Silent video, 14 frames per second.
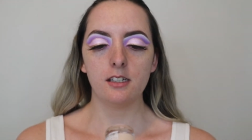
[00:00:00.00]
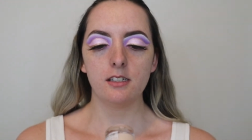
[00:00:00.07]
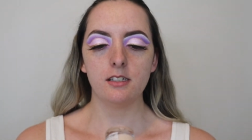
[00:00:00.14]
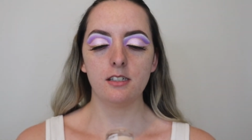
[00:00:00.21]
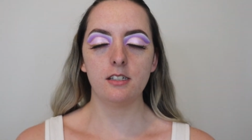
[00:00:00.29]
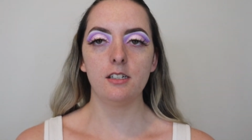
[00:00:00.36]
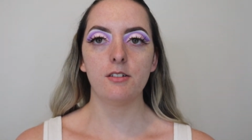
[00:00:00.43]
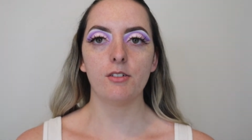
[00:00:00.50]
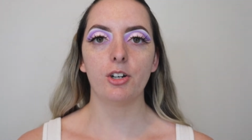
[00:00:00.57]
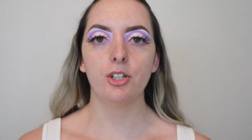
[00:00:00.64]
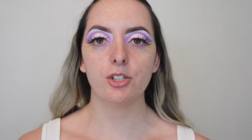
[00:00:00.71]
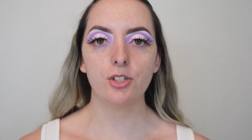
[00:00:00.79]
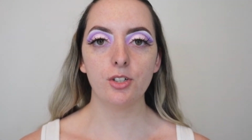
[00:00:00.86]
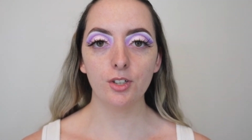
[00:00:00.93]

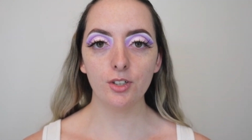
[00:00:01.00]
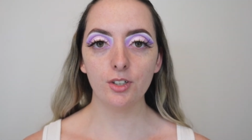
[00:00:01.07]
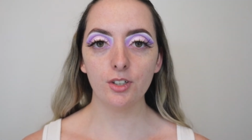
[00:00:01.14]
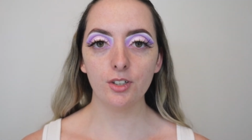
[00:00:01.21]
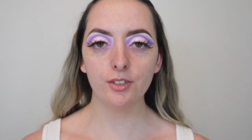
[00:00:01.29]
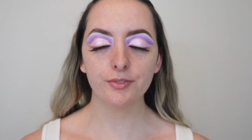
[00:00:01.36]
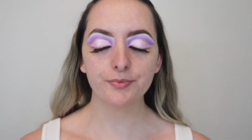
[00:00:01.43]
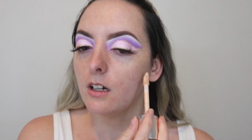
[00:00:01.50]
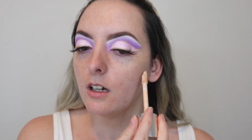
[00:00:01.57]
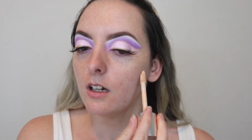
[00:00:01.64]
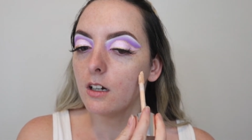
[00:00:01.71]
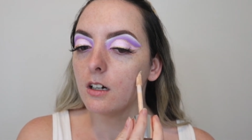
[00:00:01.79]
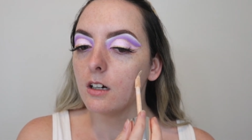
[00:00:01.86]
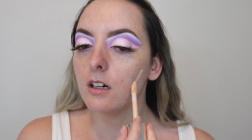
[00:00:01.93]
02.
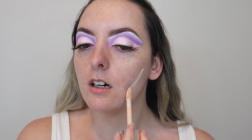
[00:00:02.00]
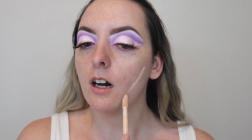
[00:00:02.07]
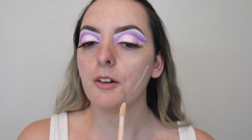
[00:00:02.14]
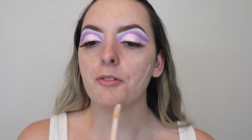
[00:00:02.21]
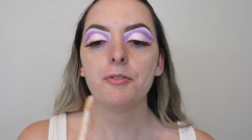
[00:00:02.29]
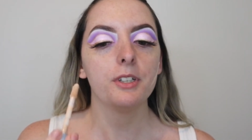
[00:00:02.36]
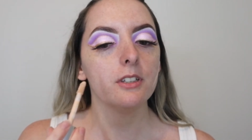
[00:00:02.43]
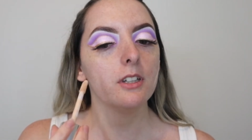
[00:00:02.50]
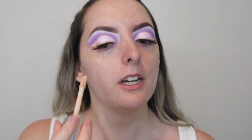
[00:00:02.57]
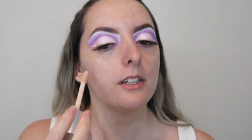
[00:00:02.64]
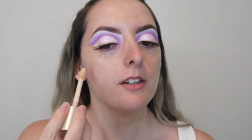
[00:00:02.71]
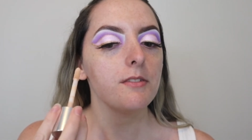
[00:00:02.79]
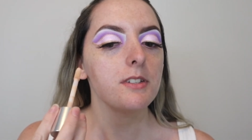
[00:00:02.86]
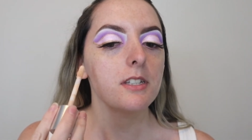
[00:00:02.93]
I feel
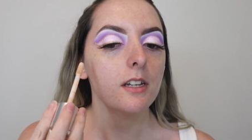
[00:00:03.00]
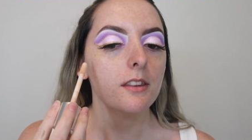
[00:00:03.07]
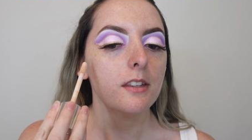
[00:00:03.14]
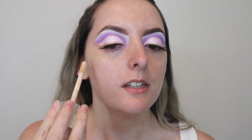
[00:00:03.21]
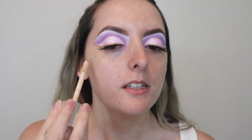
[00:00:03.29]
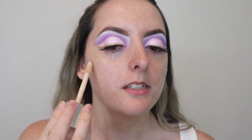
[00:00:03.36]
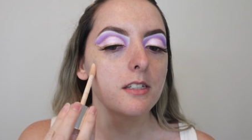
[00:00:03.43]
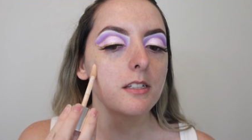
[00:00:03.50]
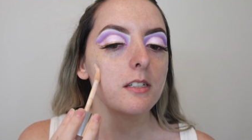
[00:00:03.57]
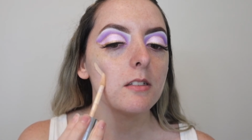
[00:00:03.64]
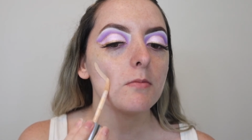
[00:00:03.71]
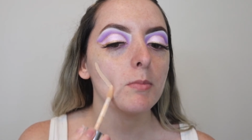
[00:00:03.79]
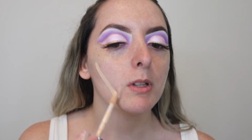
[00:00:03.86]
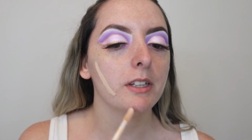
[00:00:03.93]
like I've said this
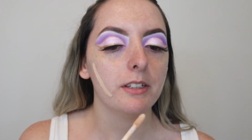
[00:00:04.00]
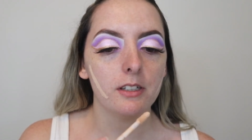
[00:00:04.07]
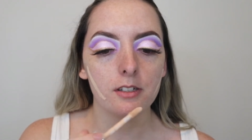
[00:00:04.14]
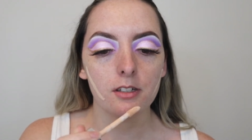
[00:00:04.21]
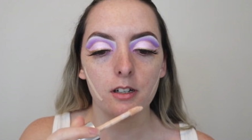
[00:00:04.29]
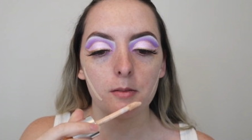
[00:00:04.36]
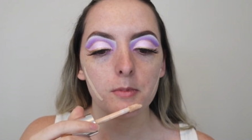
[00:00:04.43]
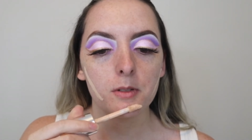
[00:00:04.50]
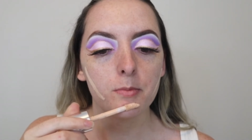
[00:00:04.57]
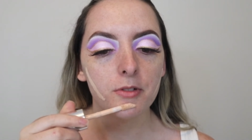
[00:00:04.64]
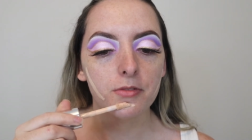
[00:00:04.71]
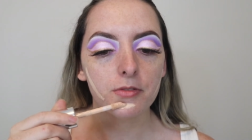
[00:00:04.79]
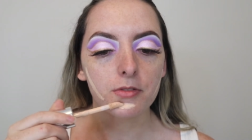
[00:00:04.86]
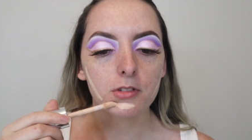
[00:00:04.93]
plenty of times
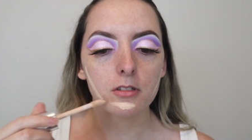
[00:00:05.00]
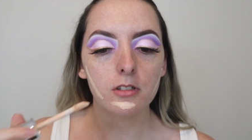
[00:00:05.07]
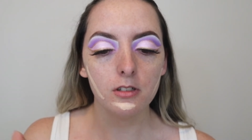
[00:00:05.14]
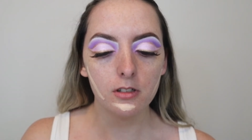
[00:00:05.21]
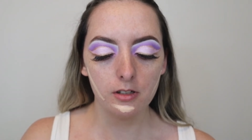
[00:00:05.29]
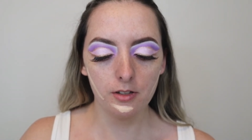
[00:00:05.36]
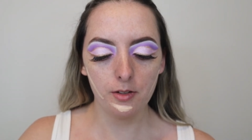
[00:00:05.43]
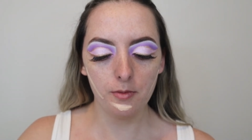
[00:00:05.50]
before,